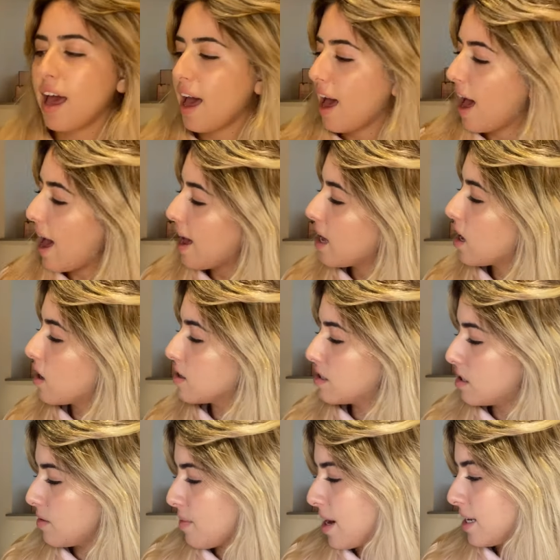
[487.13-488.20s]
I
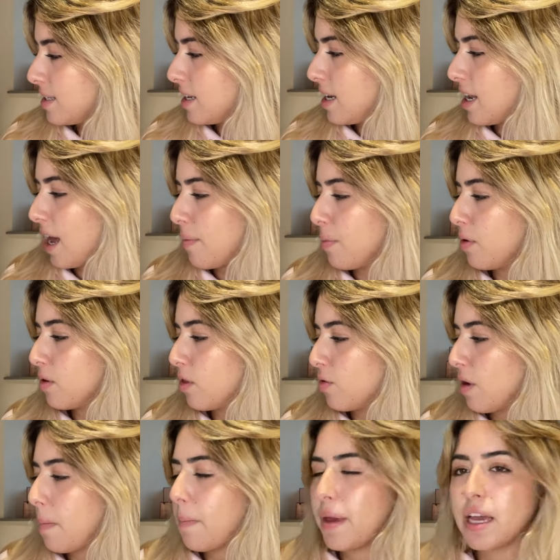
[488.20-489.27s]
customize it. I put
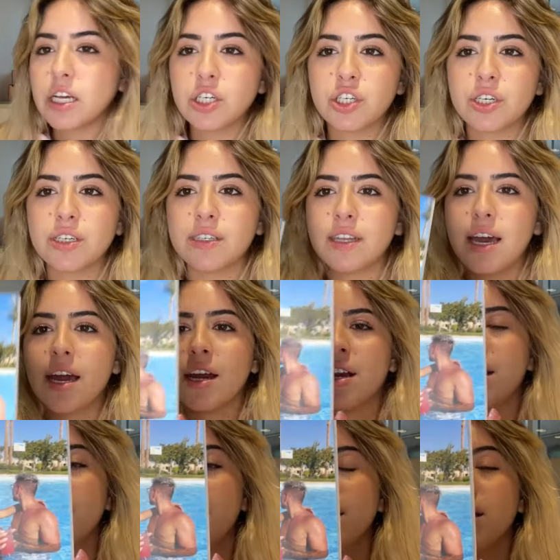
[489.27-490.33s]
three pictures
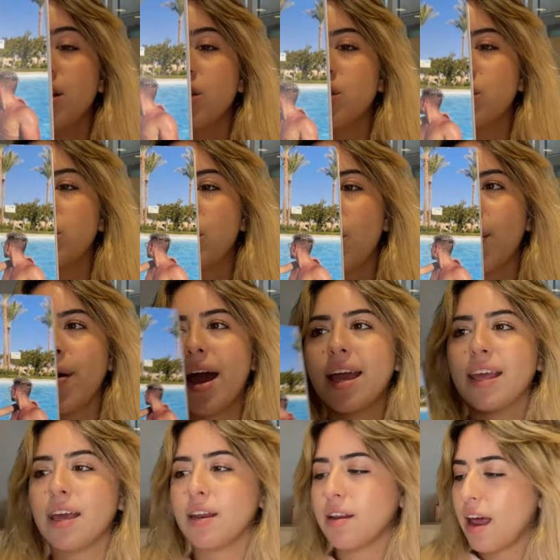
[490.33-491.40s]
there so I
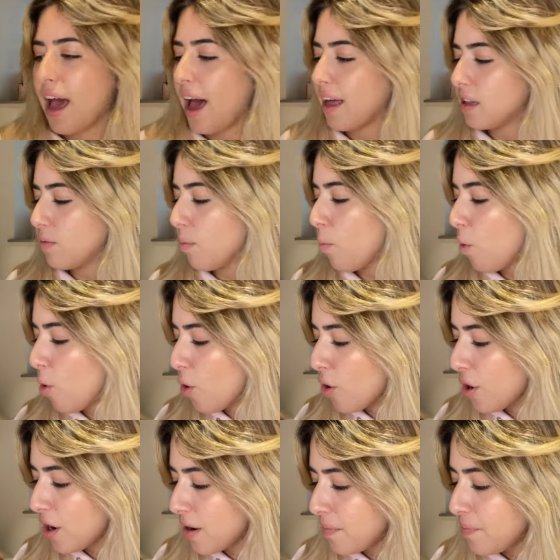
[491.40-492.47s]
can add
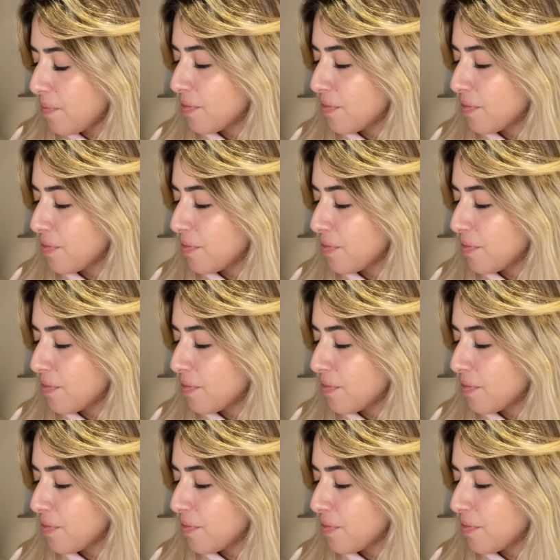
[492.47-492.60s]
more.